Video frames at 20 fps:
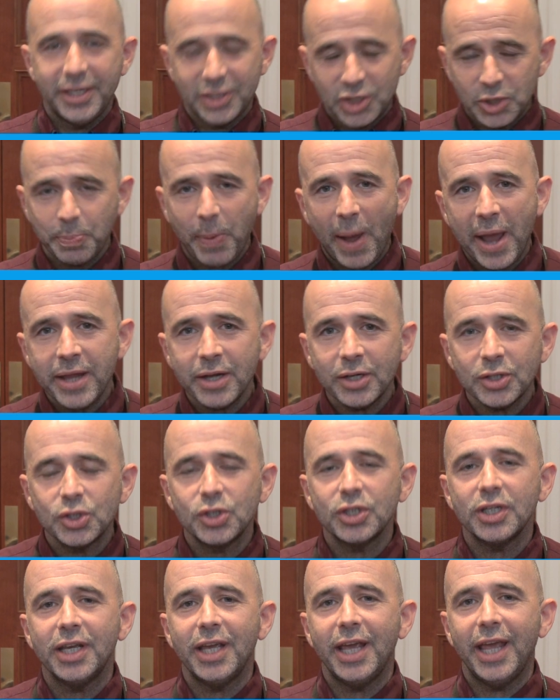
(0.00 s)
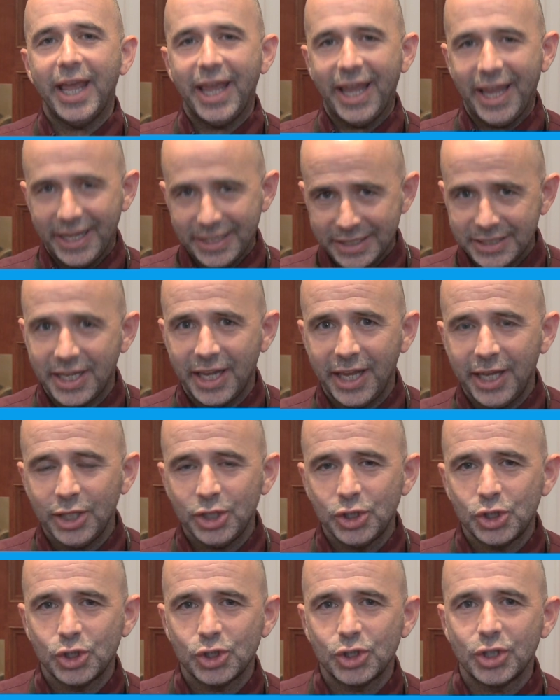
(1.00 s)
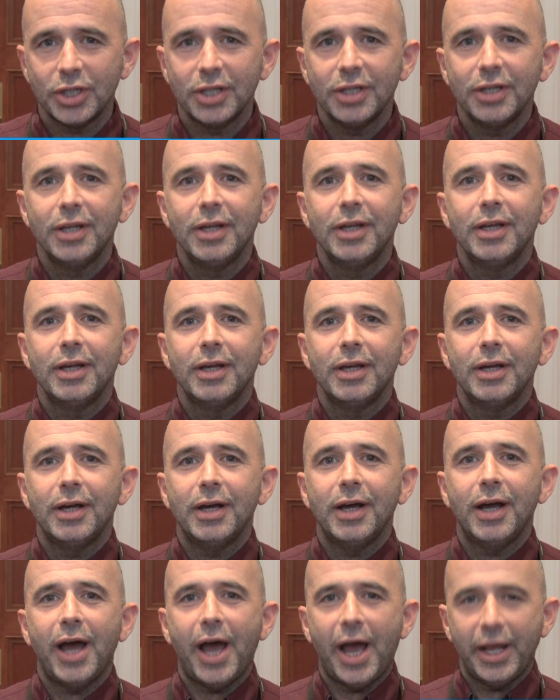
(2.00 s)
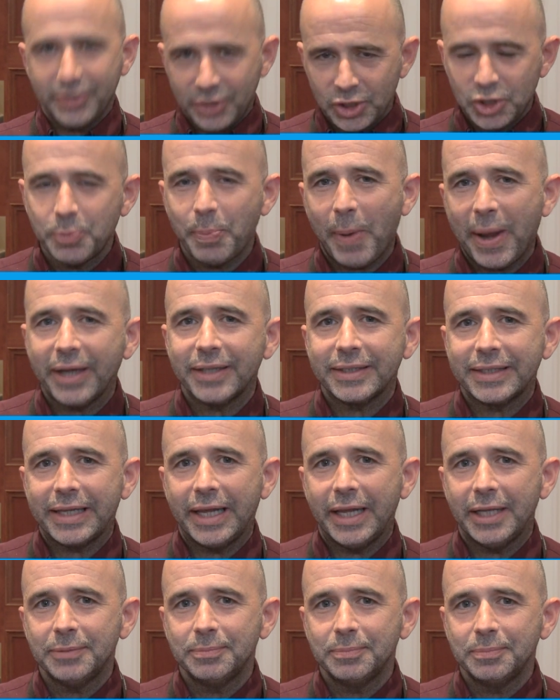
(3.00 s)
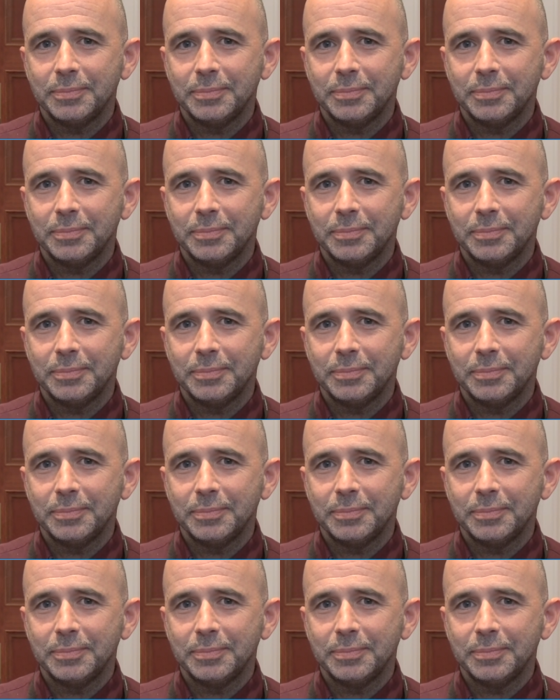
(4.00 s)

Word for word: Inspired, engaged, and inspired again.